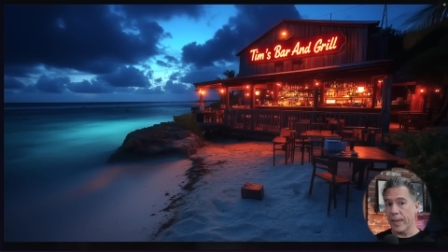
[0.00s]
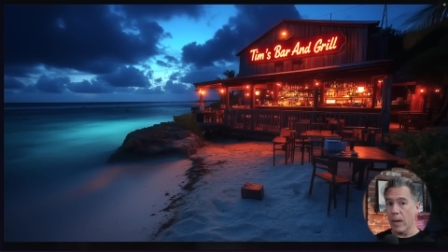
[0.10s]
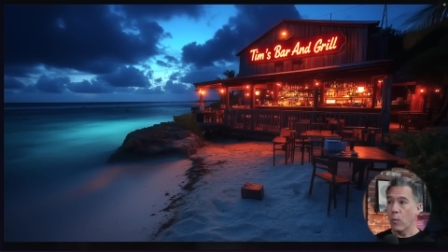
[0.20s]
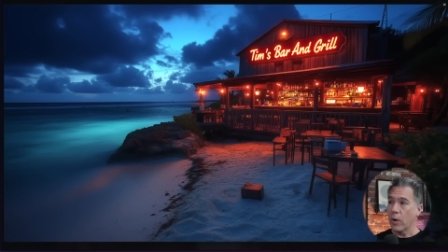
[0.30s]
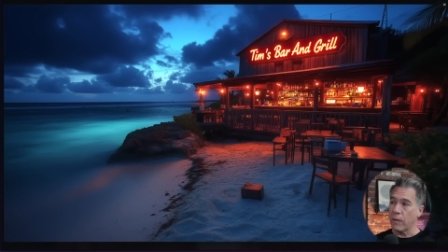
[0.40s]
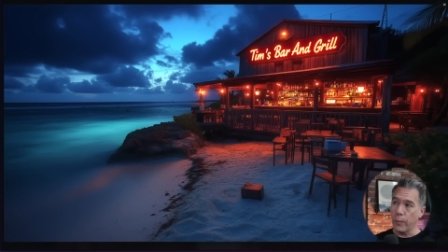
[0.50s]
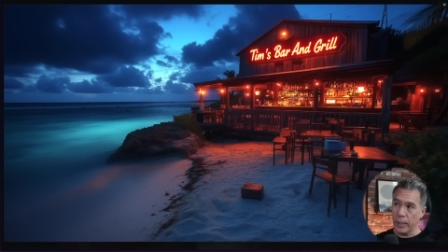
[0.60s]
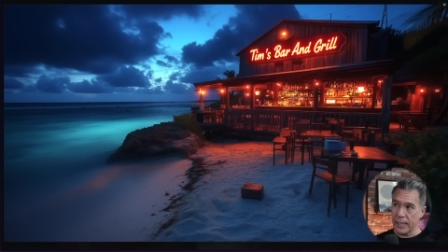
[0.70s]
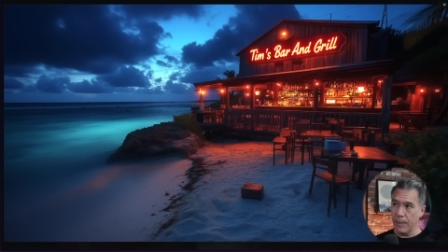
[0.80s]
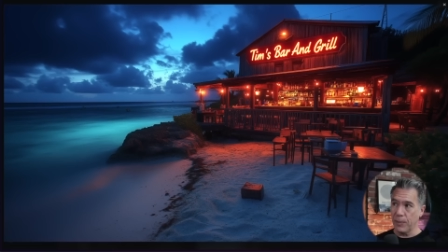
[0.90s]
with that word. For
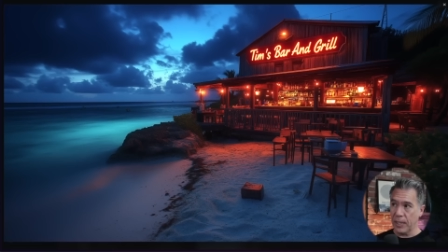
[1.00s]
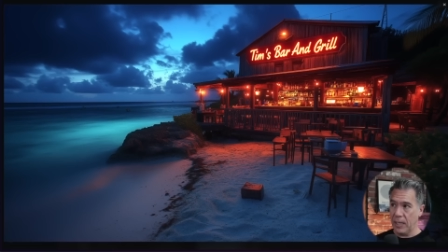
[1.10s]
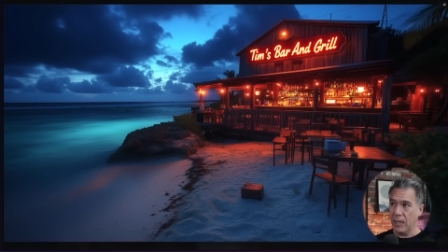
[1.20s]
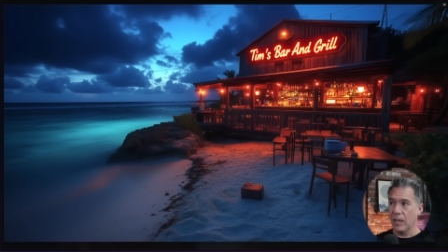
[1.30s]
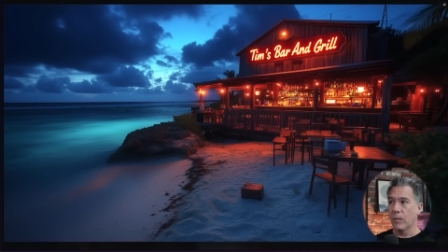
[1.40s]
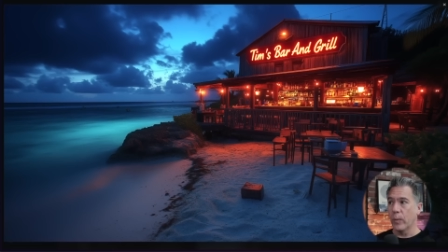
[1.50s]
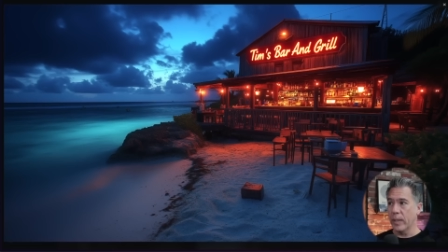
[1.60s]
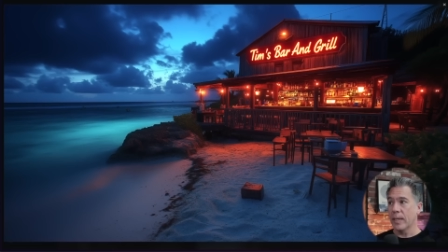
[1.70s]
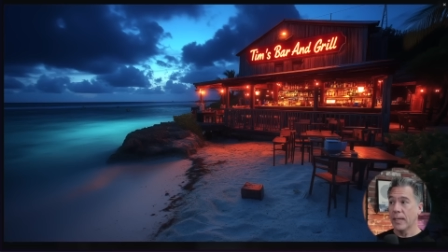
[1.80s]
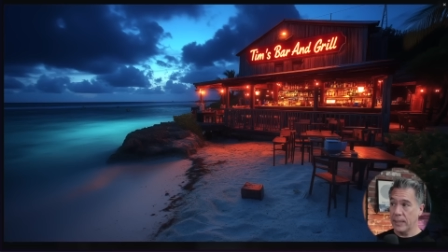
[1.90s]
example, here
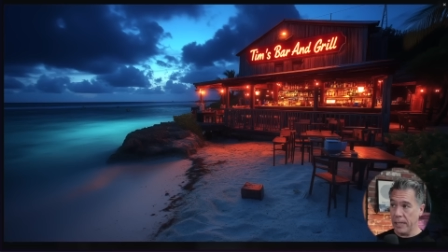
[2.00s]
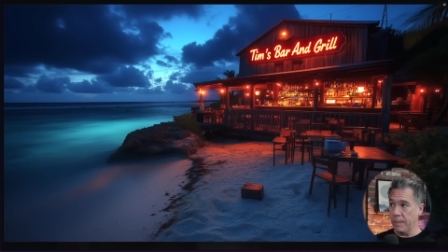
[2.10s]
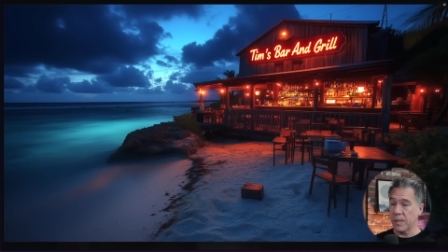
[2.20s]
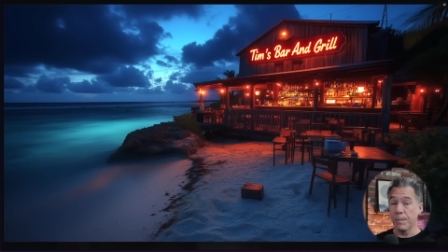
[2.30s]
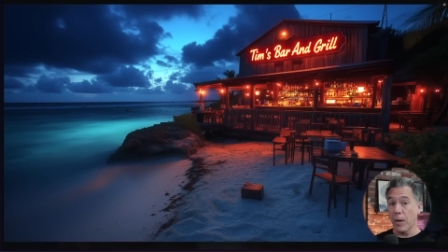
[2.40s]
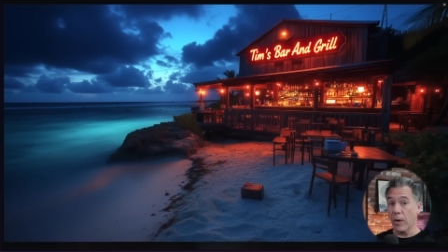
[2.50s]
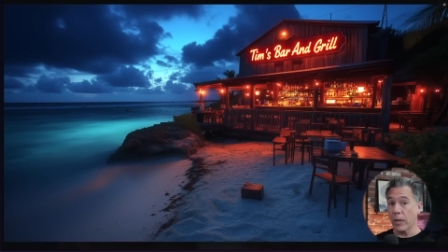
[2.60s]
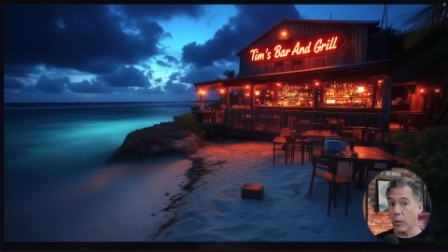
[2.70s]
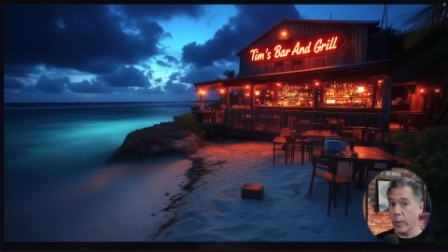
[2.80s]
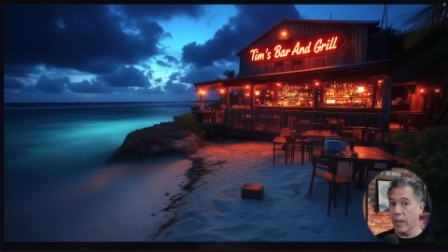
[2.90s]
with Tim's Bar
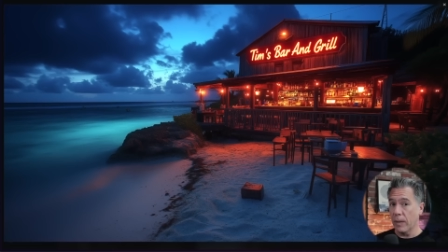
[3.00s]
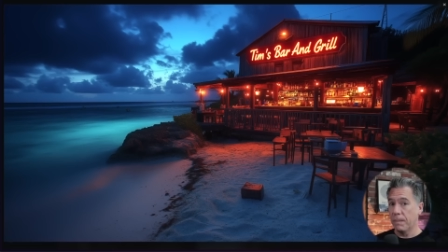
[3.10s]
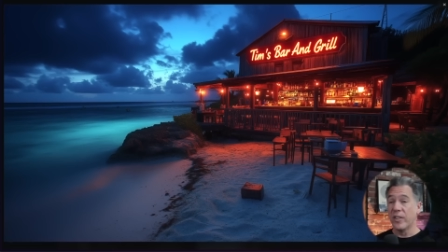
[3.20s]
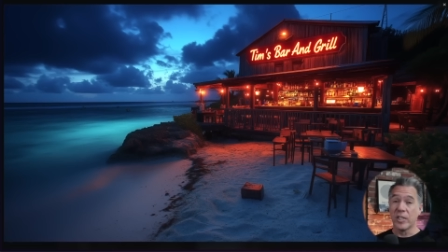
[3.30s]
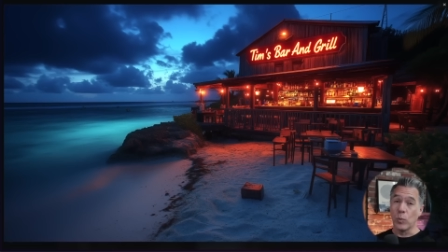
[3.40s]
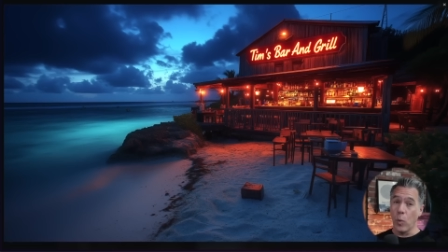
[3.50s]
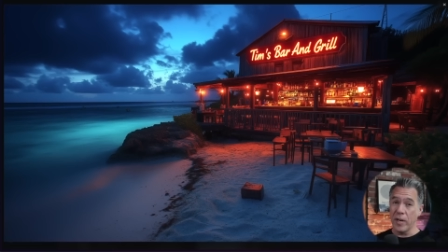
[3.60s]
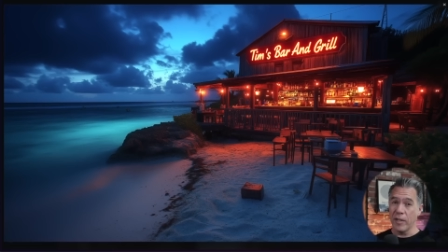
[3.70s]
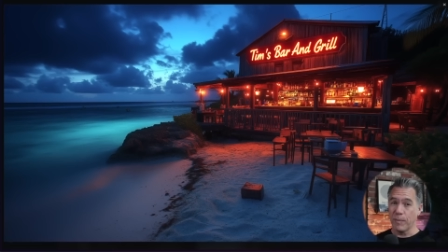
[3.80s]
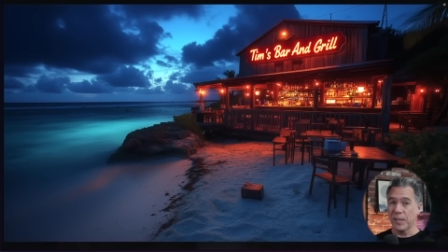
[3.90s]
and Grill. This is
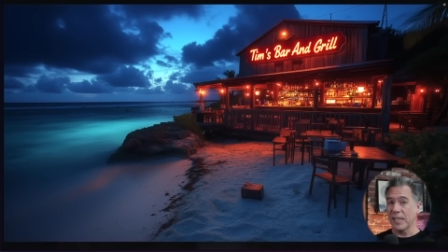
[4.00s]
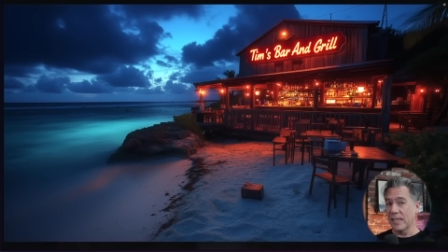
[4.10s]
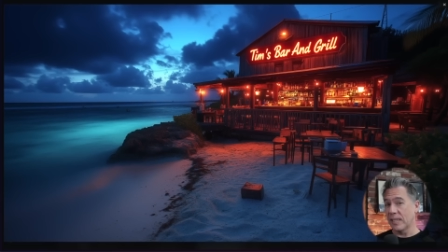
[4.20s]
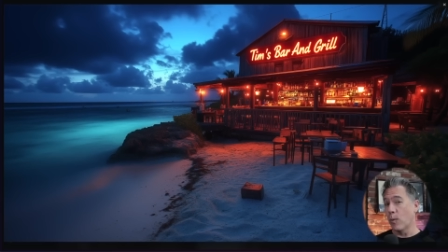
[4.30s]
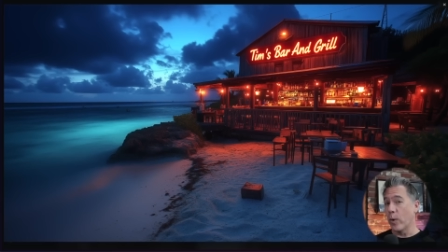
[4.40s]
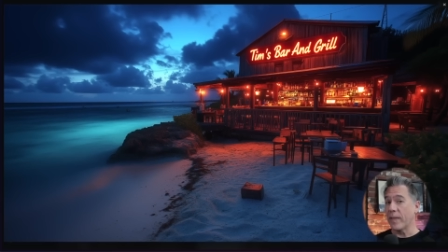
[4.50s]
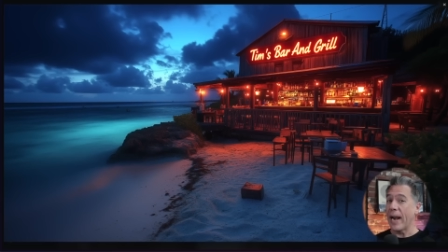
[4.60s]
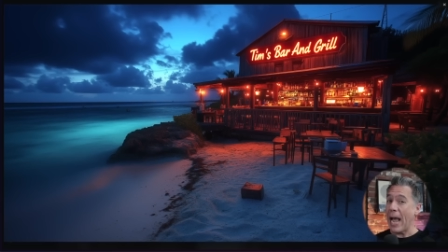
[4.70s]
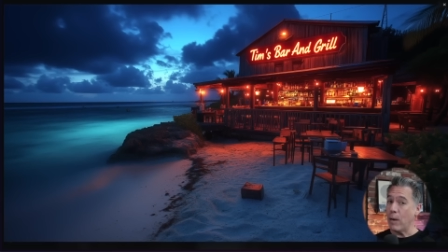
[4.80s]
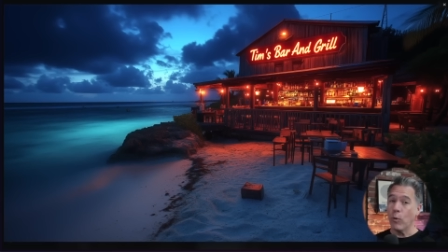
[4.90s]
100% somewhere that
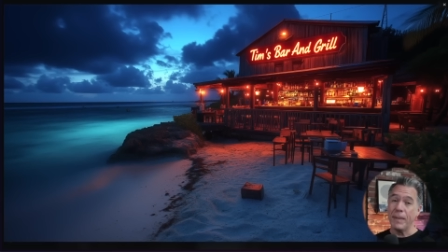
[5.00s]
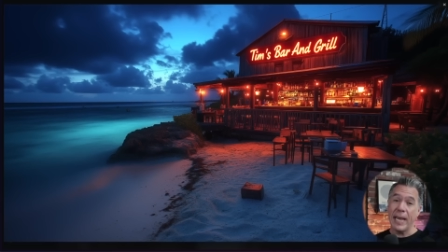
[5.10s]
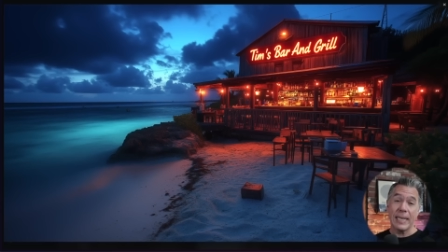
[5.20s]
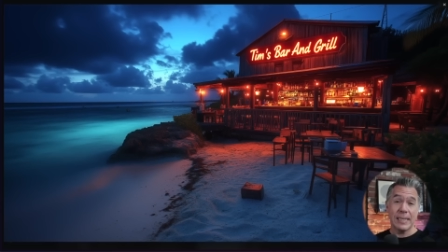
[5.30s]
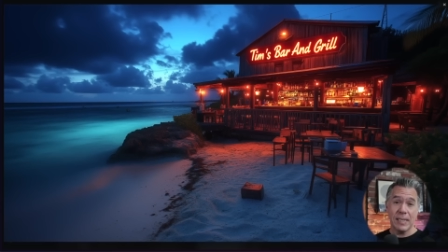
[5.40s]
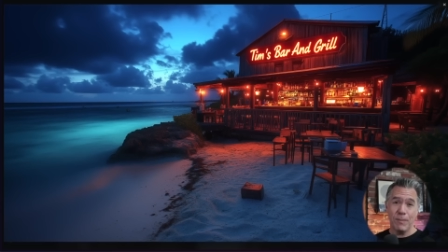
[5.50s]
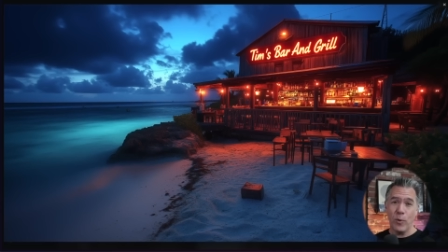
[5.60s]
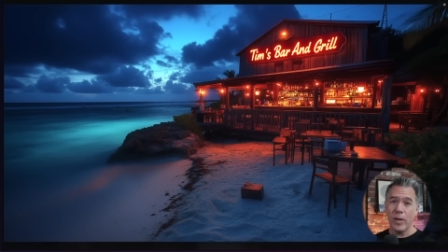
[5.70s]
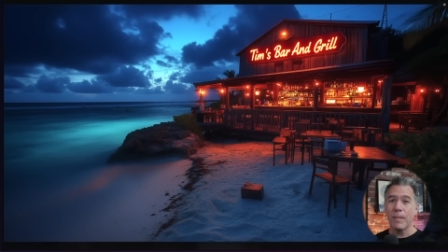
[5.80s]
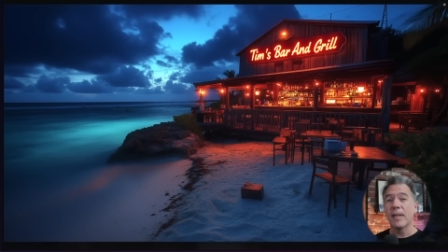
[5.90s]
I will be at some
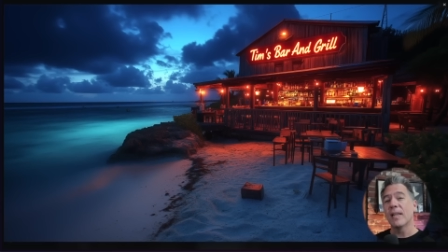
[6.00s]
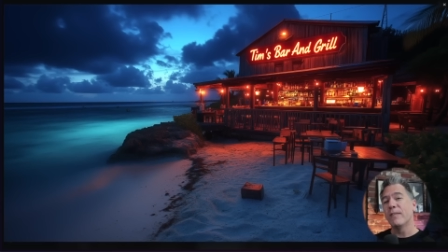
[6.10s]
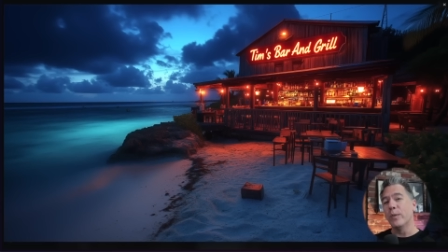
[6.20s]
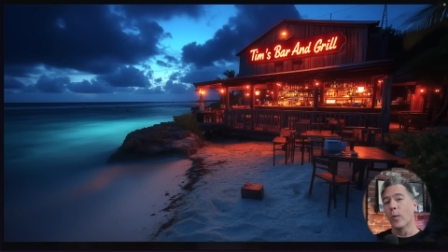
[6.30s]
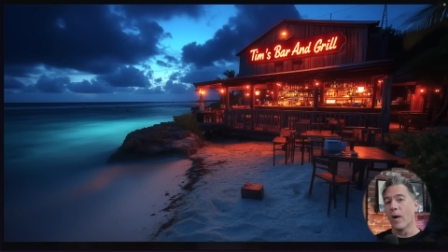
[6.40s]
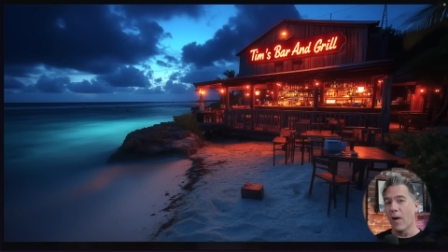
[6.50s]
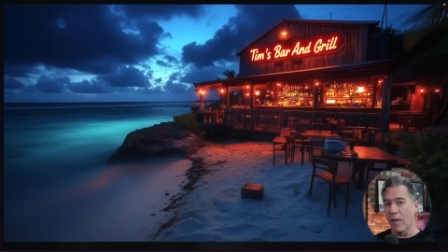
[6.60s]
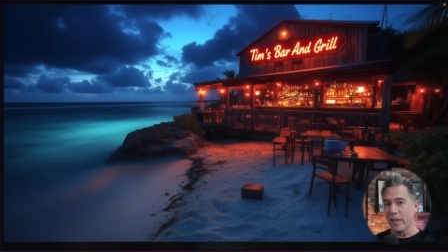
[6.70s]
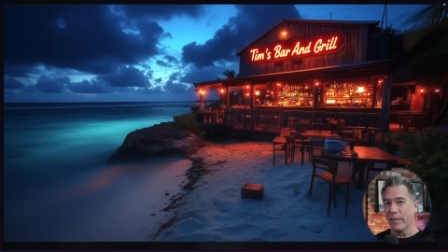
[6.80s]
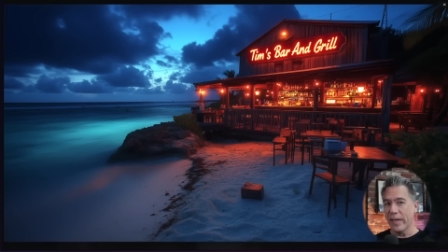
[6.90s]
point in my life. You are
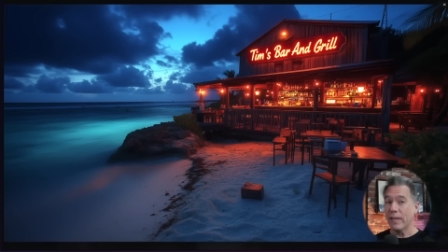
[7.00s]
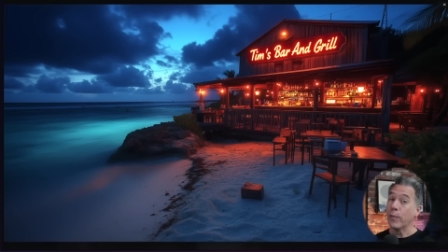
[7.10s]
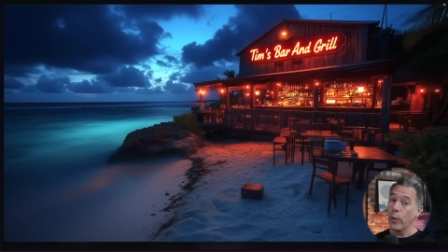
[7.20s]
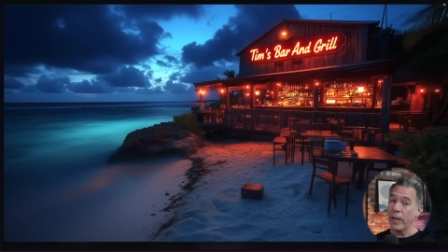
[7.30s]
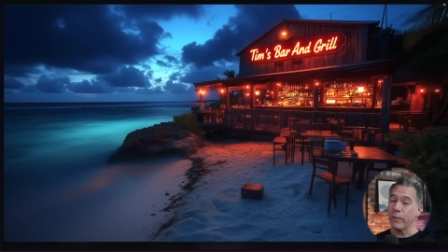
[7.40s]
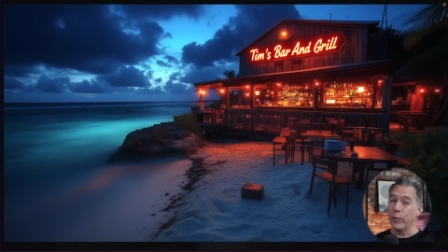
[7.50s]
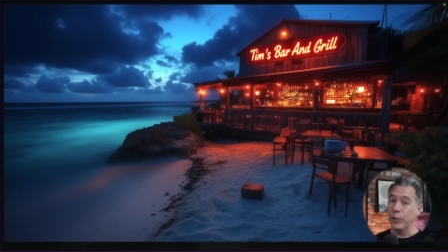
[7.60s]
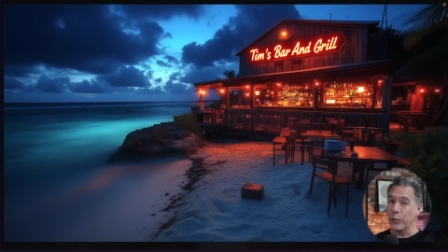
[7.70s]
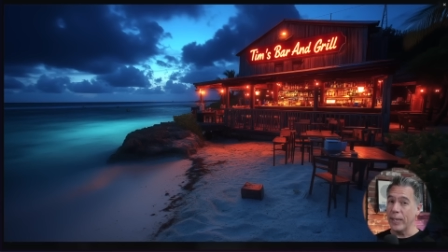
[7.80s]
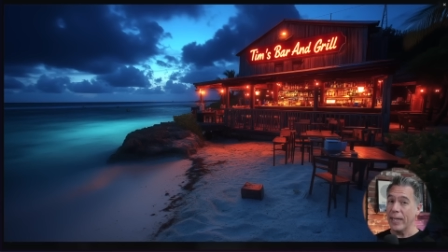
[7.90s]
all invited for a free
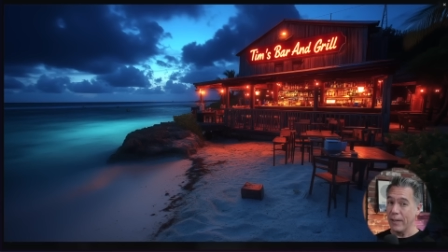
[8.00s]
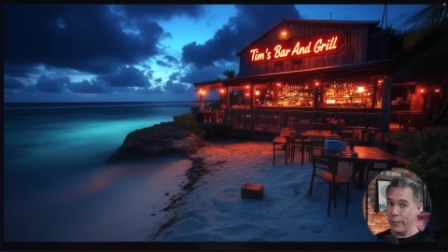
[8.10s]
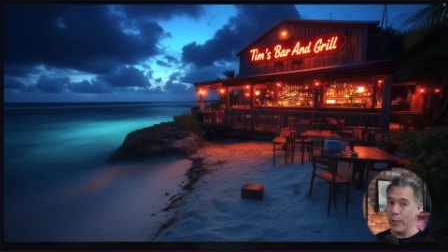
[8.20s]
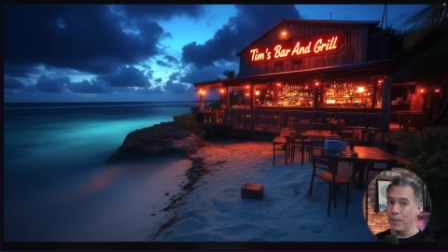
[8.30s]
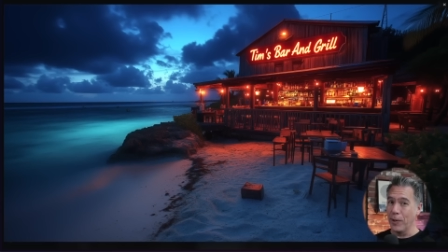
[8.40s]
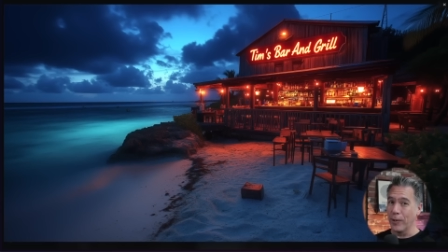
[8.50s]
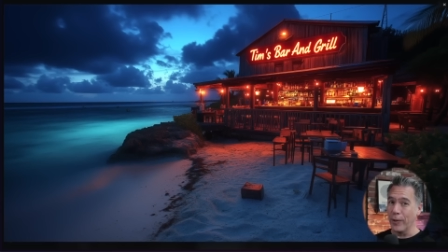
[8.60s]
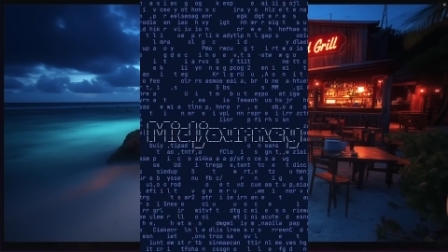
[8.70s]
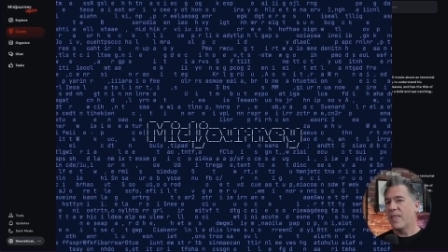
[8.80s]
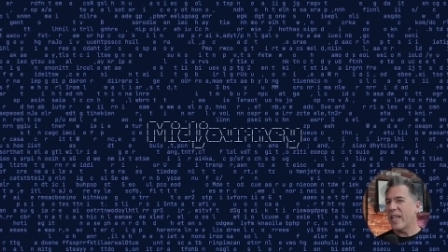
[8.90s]
drink and a free burger.